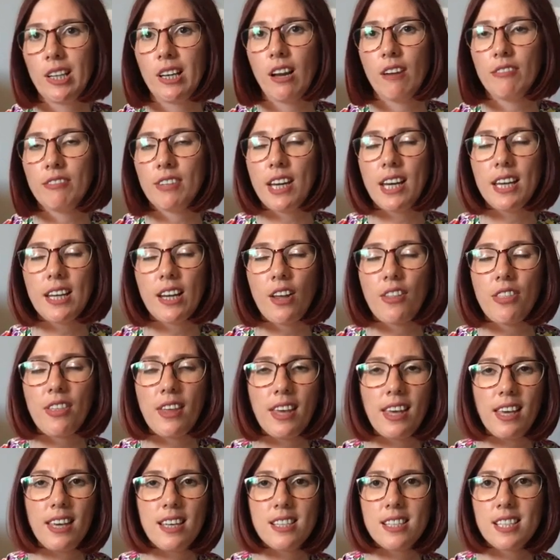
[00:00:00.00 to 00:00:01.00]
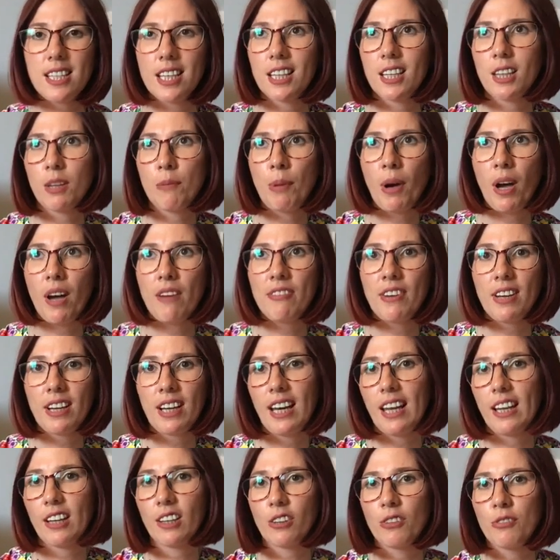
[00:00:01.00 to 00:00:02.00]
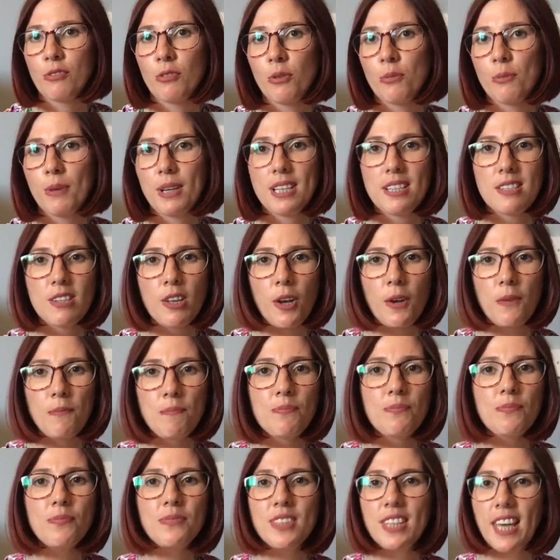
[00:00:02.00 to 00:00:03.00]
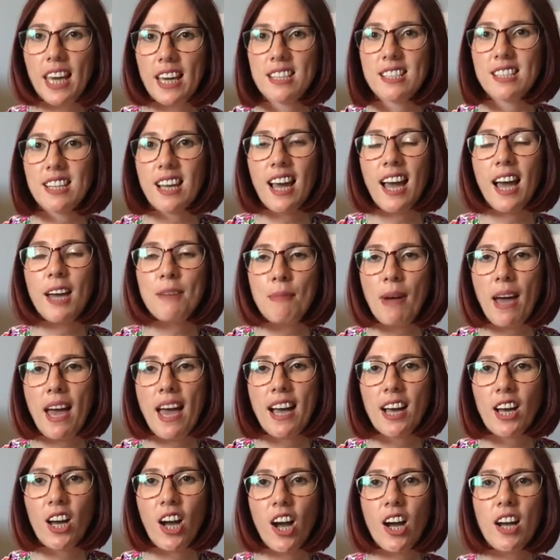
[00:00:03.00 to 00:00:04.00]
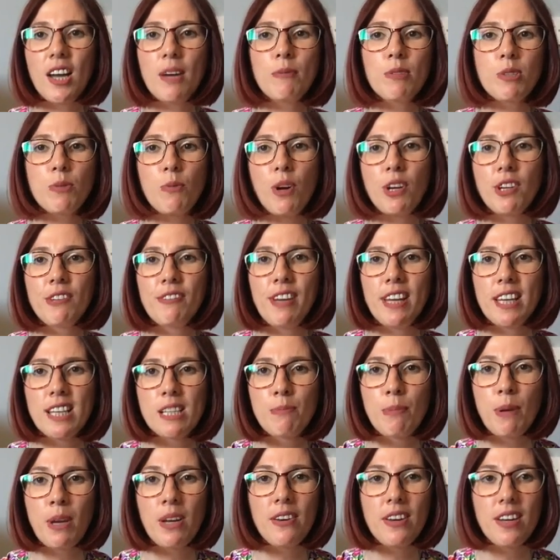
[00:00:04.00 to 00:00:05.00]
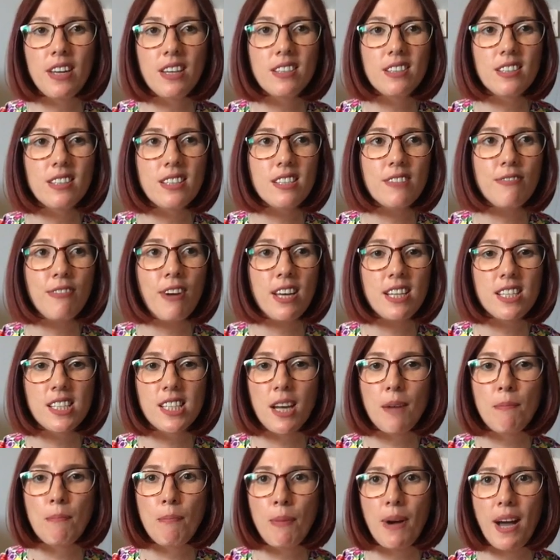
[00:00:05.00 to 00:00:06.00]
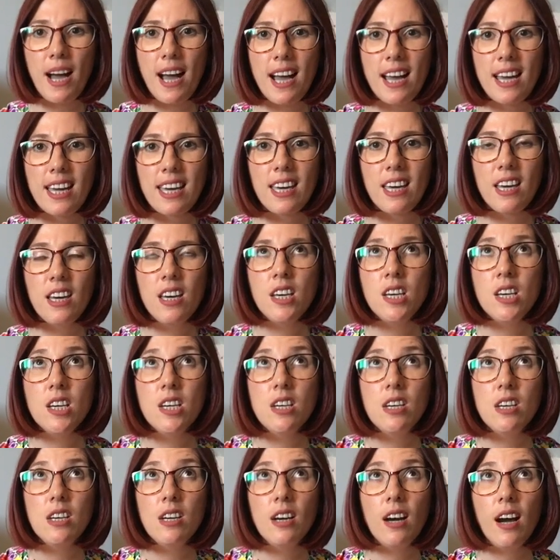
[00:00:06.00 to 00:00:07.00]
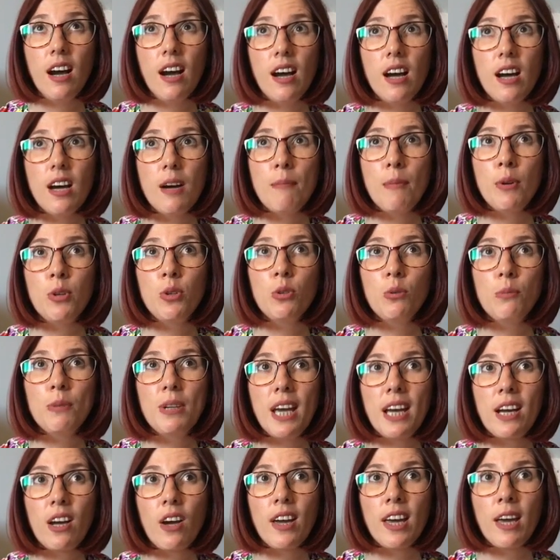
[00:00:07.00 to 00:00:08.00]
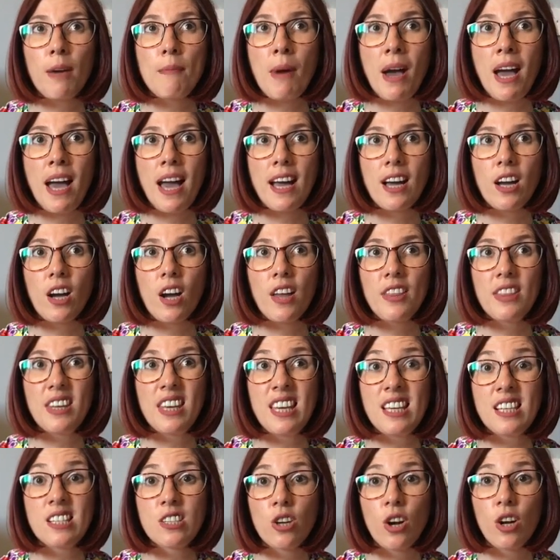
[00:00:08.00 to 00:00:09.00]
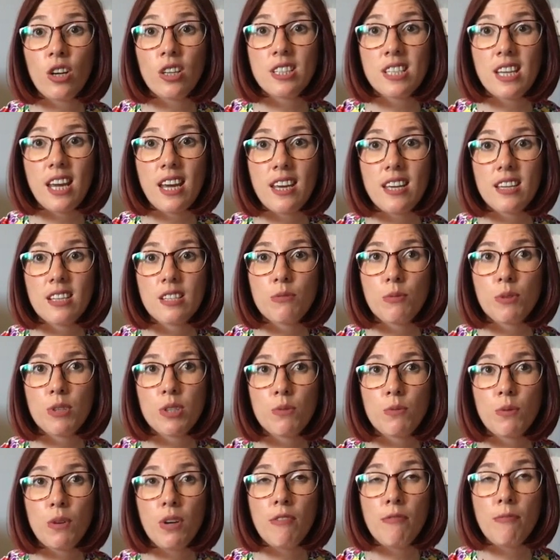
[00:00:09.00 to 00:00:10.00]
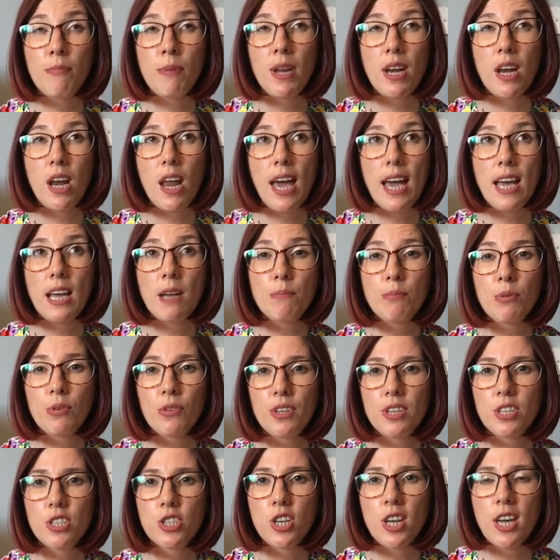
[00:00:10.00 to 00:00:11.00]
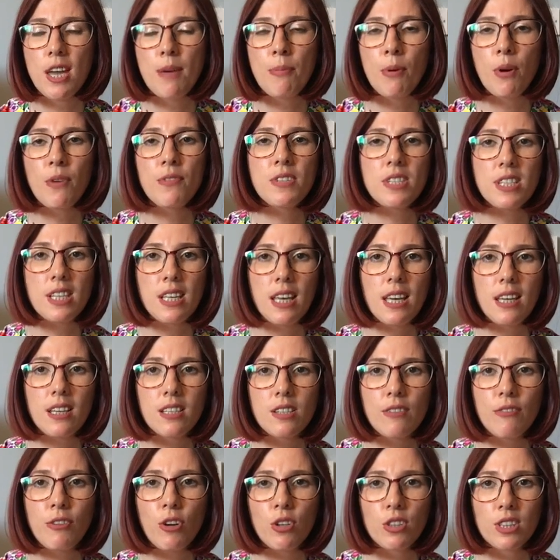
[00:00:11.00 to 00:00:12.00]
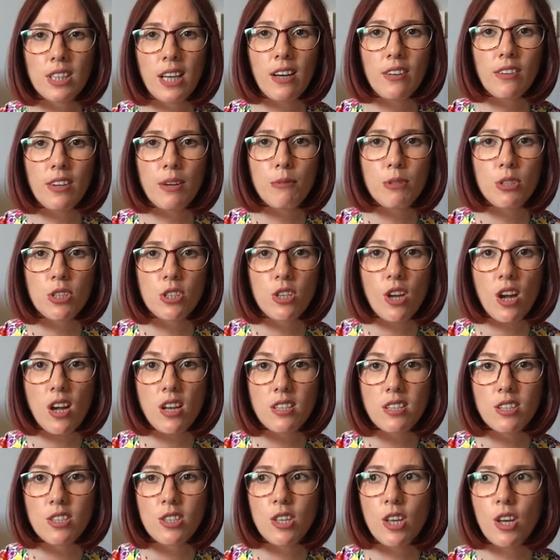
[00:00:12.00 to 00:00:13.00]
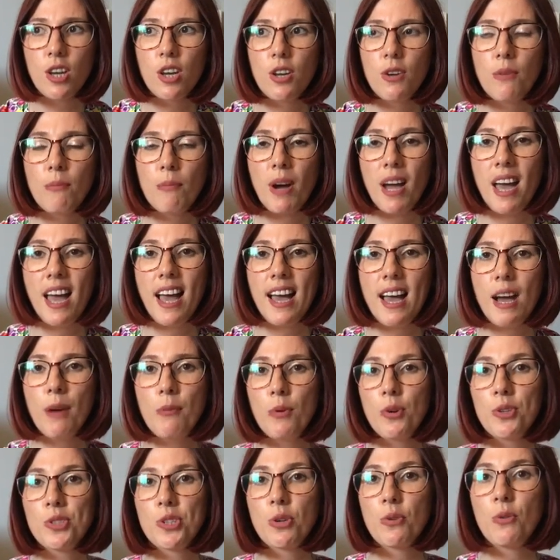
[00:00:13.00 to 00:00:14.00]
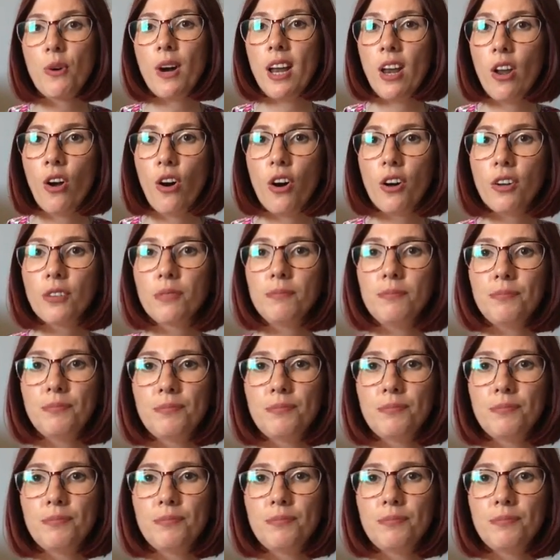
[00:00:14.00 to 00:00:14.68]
love it. And I think it's like the perfect length for me. So yes, I had my hair cut. It was a wonderful experience. First time back. Normally I go and get my hair cut in the Easter holidays, which will have been April this year, but obviously because of lockdown it was shut, so my hair was quite long,